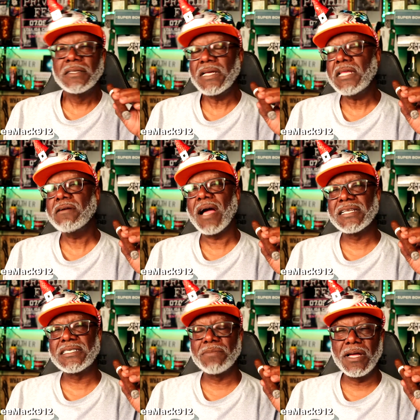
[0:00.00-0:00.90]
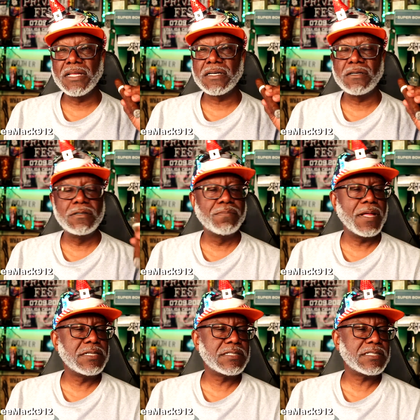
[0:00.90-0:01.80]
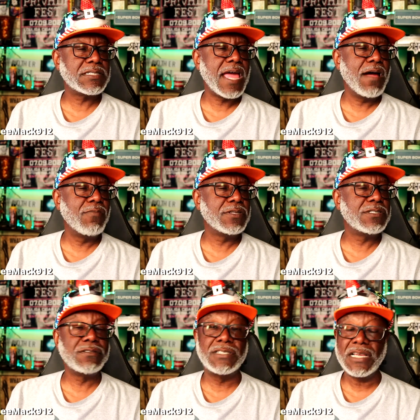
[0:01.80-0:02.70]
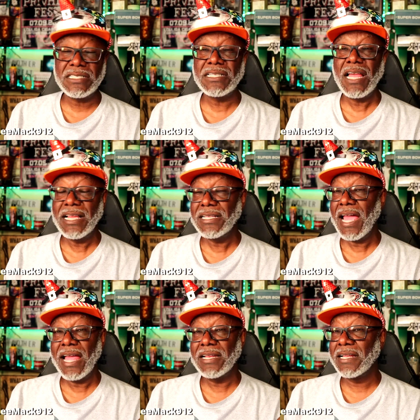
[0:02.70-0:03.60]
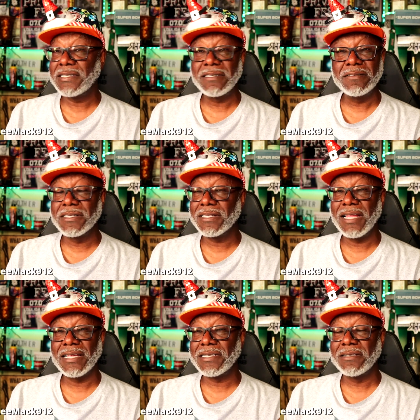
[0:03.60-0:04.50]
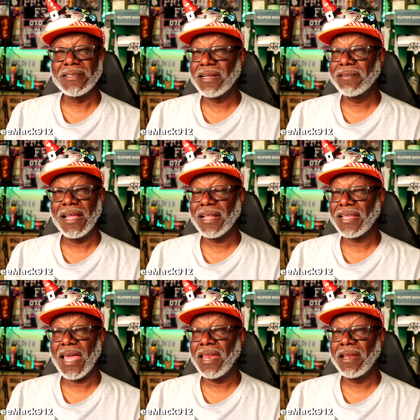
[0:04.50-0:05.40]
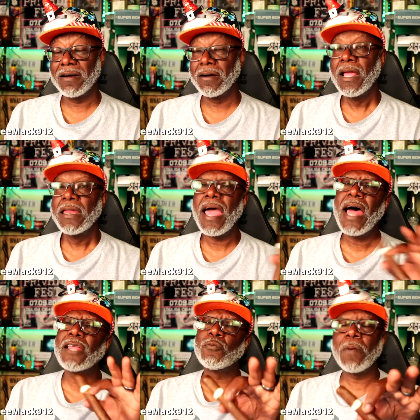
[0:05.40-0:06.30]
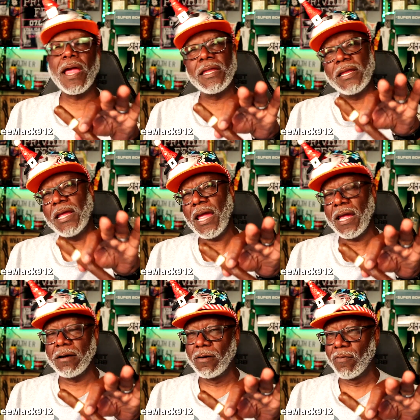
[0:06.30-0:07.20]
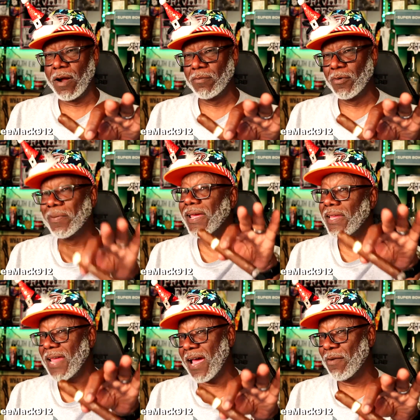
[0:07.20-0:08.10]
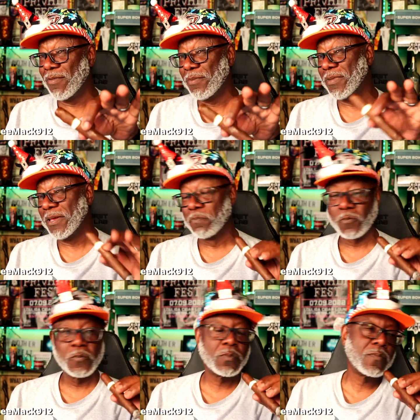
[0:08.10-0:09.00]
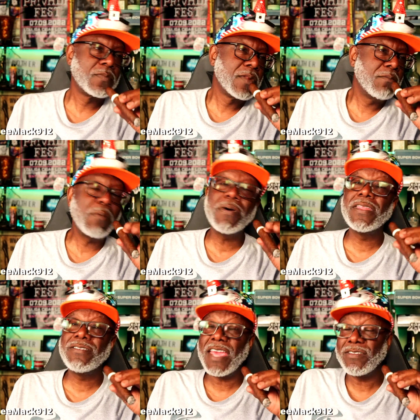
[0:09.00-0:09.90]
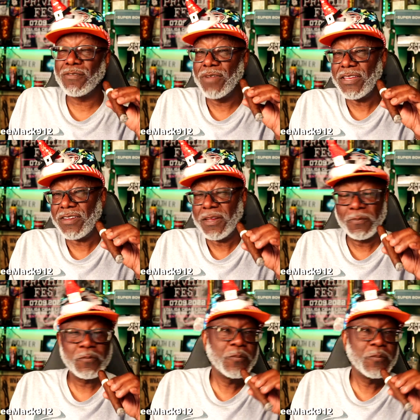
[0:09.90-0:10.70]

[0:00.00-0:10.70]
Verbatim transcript: Then you got some other cool brothers that's down with you just like that. That don't look like you. They don't like that at all. Now Alex Brandon, he ain't gonna rumble, but he down with me my brother Jason Ricci.